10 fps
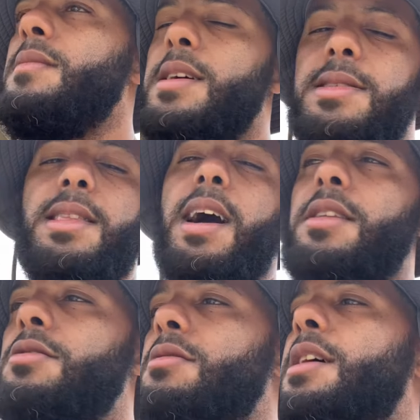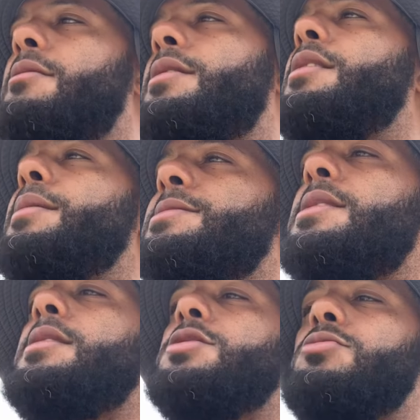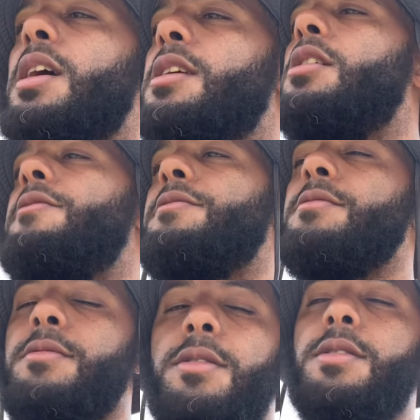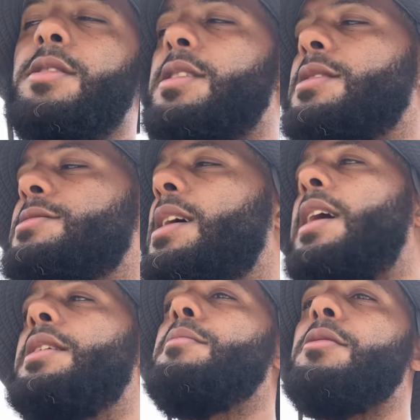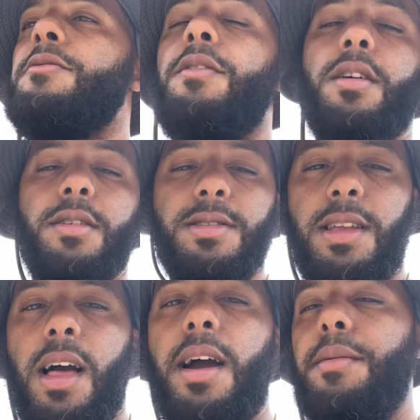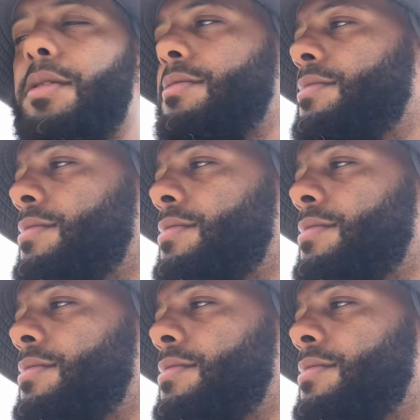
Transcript: Is he lying on your name right now by saying that you got an offer and to sign that motherfucker? Is he lying, bro?